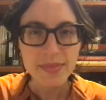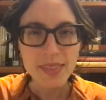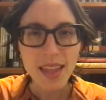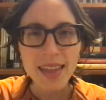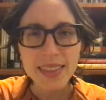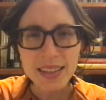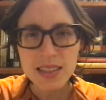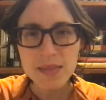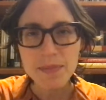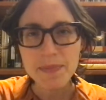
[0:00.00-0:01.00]
And
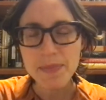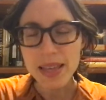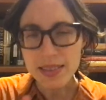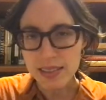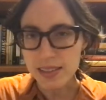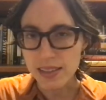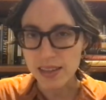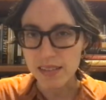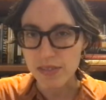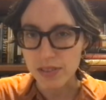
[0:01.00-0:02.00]
that's basically
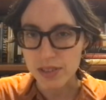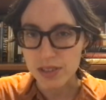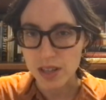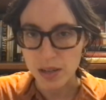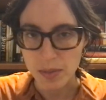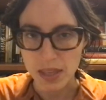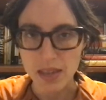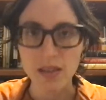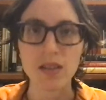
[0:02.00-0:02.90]
it for autonomy,